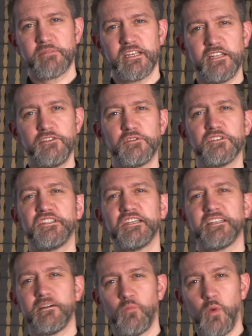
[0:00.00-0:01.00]
and you can see it
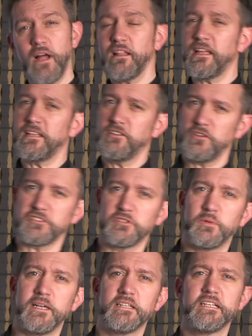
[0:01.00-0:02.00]
done well and not so
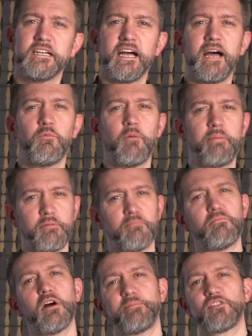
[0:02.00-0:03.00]
well, and what people
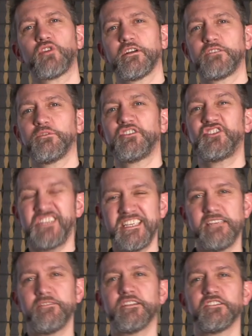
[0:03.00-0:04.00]
might be trying to
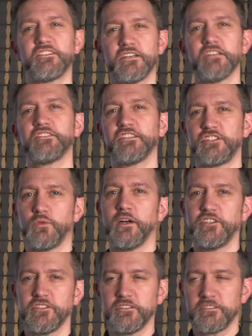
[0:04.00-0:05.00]
achieve in certain
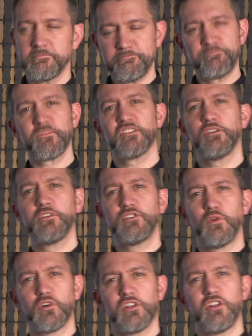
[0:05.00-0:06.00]
situations. So we'll
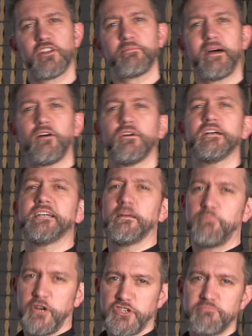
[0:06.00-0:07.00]
talk a lot about
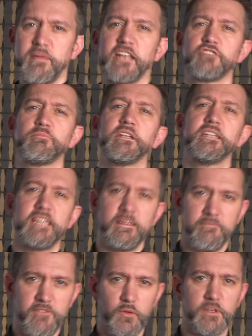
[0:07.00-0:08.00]
impression management,
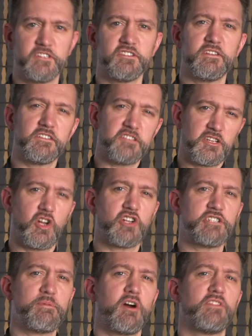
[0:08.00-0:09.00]
influence, and the
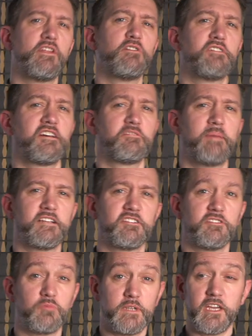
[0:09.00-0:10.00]
psychology behind those aspects
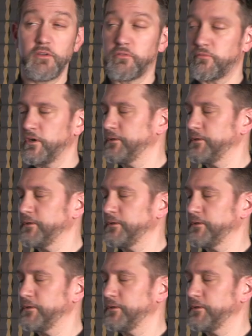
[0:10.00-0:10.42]
as we go through.